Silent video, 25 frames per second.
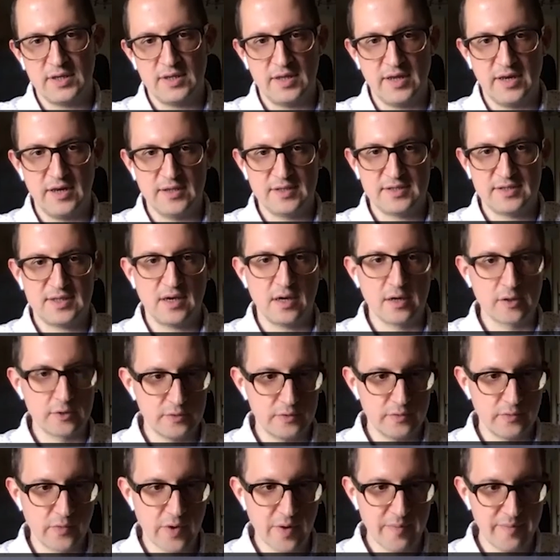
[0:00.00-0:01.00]
that it's hard
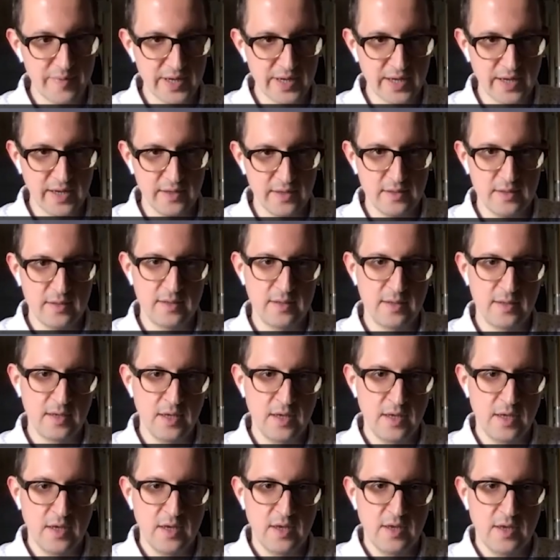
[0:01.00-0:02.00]
to replicate.
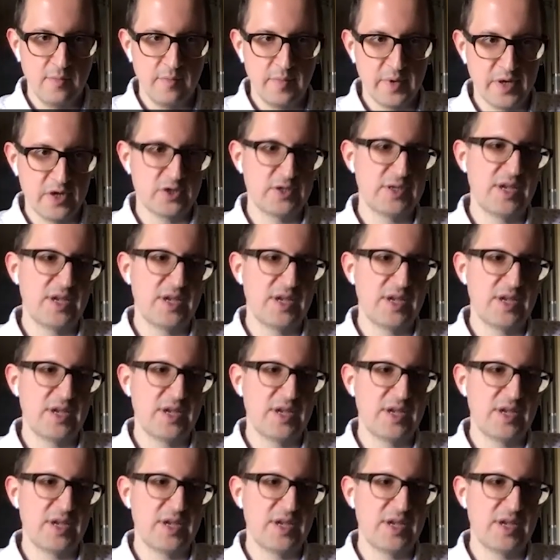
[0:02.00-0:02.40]
Because